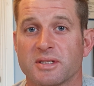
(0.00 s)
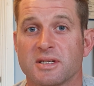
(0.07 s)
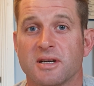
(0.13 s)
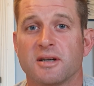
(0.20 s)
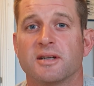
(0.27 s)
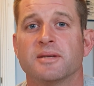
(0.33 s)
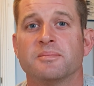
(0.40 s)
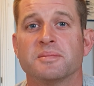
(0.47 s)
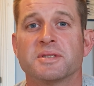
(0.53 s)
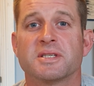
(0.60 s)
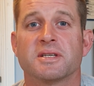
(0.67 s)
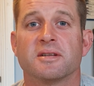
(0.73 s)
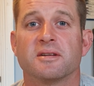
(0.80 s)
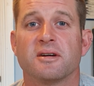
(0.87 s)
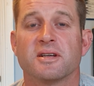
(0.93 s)

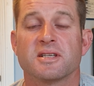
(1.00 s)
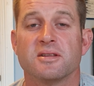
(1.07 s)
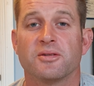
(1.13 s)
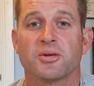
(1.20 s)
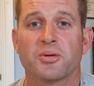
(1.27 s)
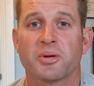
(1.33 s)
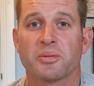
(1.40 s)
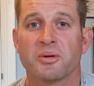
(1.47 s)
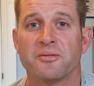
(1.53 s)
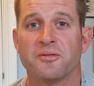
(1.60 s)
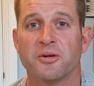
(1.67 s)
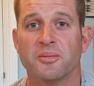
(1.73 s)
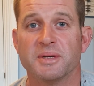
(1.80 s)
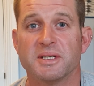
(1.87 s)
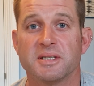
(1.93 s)
times, nice little quick one
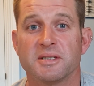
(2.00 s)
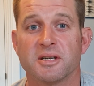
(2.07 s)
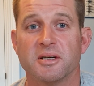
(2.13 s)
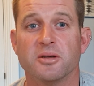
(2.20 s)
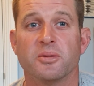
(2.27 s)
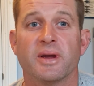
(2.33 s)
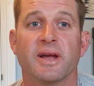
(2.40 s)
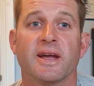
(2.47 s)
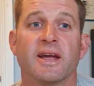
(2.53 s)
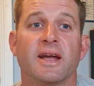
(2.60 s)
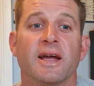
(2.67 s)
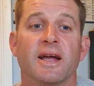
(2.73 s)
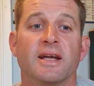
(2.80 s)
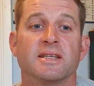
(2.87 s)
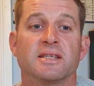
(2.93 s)
for me to do
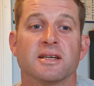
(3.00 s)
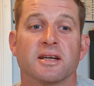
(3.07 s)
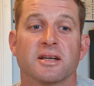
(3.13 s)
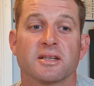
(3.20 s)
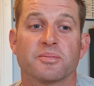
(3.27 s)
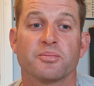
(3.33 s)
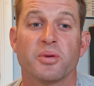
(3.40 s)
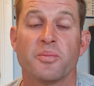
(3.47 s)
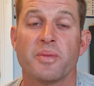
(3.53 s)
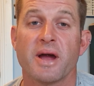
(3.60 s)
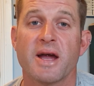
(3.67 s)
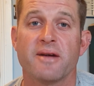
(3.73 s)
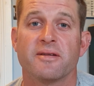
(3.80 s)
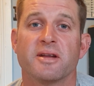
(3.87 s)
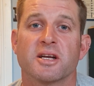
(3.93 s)
is
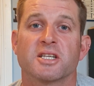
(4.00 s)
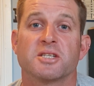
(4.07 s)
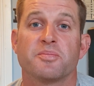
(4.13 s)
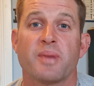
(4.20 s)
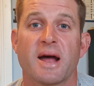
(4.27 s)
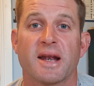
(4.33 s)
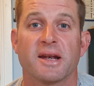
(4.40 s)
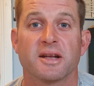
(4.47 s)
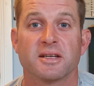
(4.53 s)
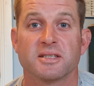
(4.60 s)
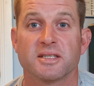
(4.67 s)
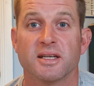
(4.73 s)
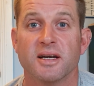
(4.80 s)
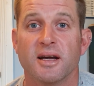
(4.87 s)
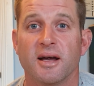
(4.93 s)
preparing
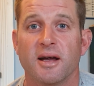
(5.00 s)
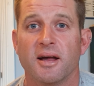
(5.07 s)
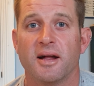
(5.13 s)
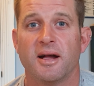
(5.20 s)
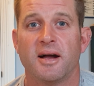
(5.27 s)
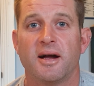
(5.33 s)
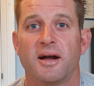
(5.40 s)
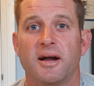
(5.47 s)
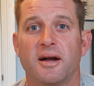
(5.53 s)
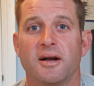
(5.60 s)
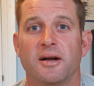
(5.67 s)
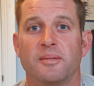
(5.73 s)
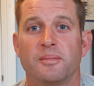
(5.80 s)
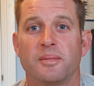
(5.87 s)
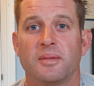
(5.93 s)
expanders.
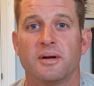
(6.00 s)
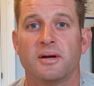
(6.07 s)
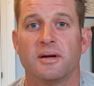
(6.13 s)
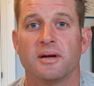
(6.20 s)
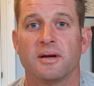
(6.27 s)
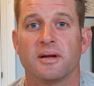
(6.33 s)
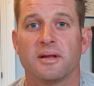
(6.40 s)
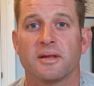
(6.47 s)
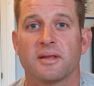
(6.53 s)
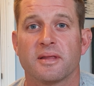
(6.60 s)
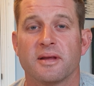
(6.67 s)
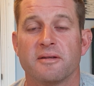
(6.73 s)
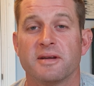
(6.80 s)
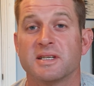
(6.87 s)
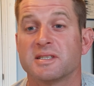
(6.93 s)

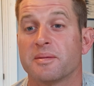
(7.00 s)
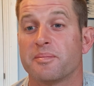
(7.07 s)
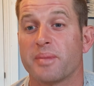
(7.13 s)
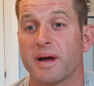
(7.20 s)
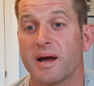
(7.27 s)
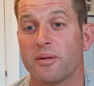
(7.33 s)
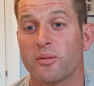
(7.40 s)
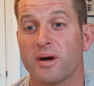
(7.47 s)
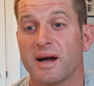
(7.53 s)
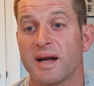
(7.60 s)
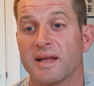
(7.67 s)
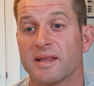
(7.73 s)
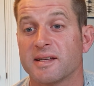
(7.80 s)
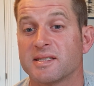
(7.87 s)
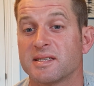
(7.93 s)
There is a better
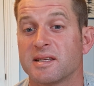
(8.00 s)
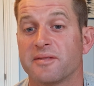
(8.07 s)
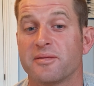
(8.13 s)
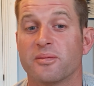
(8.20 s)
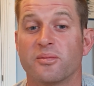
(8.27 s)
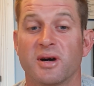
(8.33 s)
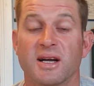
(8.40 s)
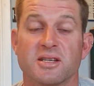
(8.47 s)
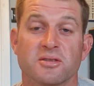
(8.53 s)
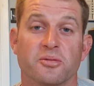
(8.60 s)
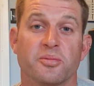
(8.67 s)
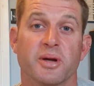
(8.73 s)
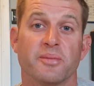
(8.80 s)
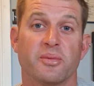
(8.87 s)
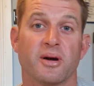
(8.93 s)
way, there's different ways, all
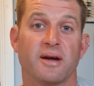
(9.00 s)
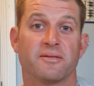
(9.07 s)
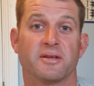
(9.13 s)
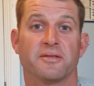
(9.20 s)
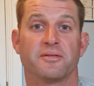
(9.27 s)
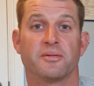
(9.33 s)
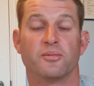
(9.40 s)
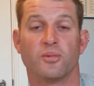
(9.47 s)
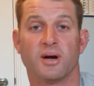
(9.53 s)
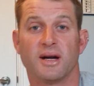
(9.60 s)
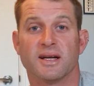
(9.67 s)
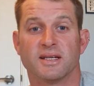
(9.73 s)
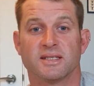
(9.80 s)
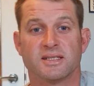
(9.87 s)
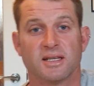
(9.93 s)
people have different
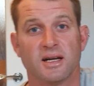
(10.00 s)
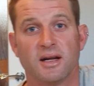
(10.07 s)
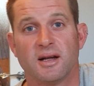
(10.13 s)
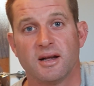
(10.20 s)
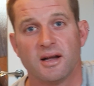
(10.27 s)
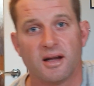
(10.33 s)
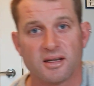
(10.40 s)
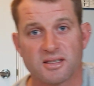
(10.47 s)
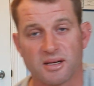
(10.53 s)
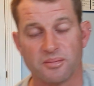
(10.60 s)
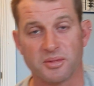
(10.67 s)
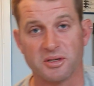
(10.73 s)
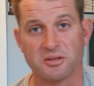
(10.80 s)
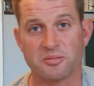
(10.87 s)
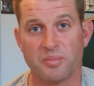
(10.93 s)
ways. Some
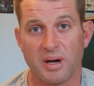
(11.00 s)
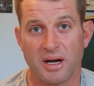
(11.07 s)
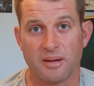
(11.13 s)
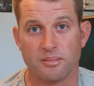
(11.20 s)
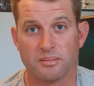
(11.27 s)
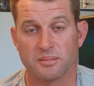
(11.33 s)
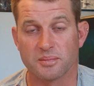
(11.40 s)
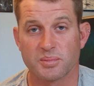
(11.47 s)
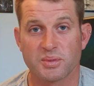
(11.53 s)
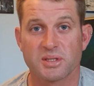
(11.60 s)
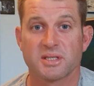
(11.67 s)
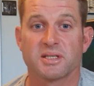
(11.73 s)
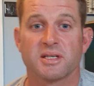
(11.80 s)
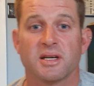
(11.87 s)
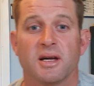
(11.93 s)
use
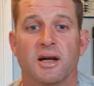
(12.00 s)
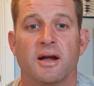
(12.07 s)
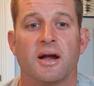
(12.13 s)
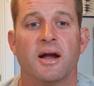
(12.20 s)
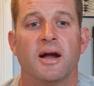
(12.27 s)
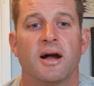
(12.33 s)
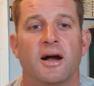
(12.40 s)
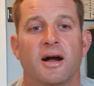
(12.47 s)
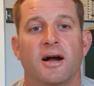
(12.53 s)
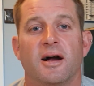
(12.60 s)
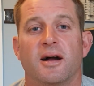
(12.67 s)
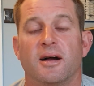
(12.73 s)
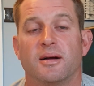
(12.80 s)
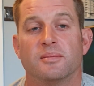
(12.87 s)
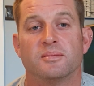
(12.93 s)
pumps,
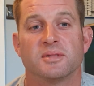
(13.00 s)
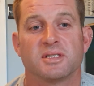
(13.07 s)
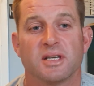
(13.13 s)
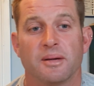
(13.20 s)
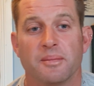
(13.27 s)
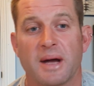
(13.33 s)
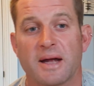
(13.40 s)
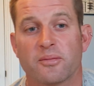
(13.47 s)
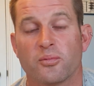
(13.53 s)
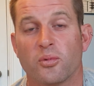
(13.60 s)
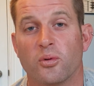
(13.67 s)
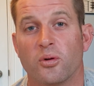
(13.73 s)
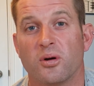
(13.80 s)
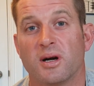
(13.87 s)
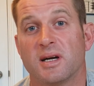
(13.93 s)
some add
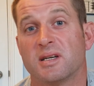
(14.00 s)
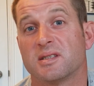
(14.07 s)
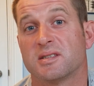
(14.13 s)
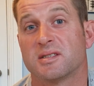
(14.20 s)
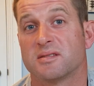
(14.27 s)
water,